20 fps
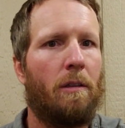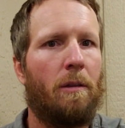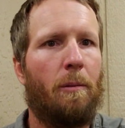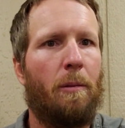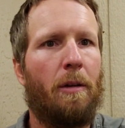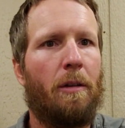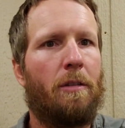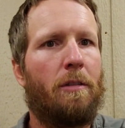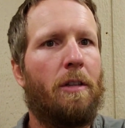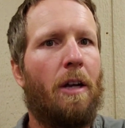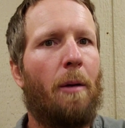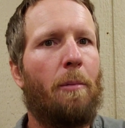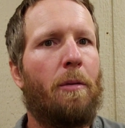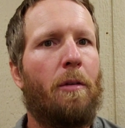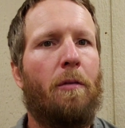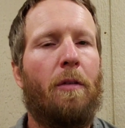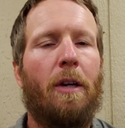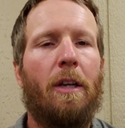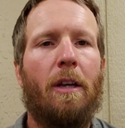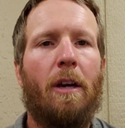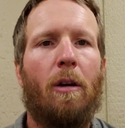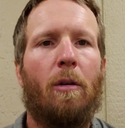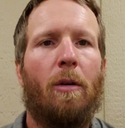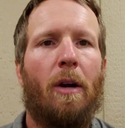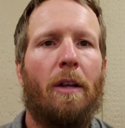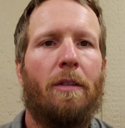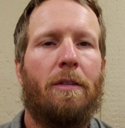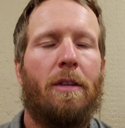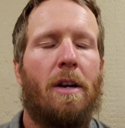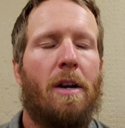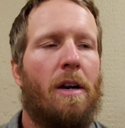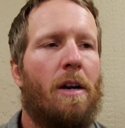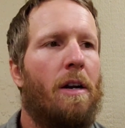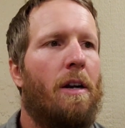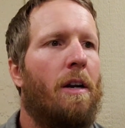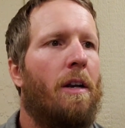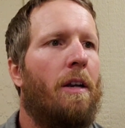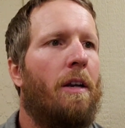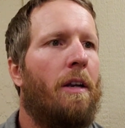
I'm going to stop the video right there,